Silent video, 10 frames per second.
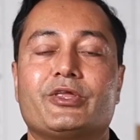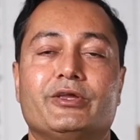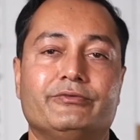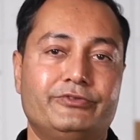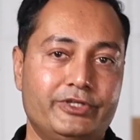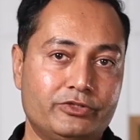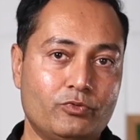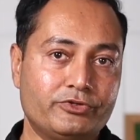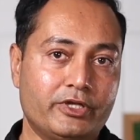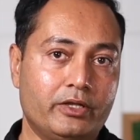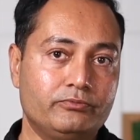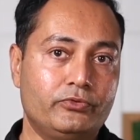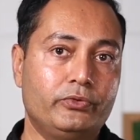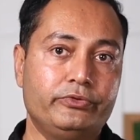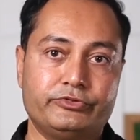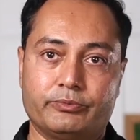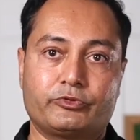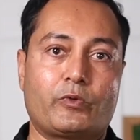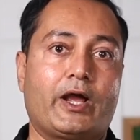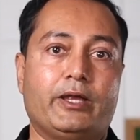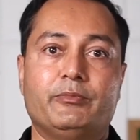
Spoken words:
If this was helpful, subscribe.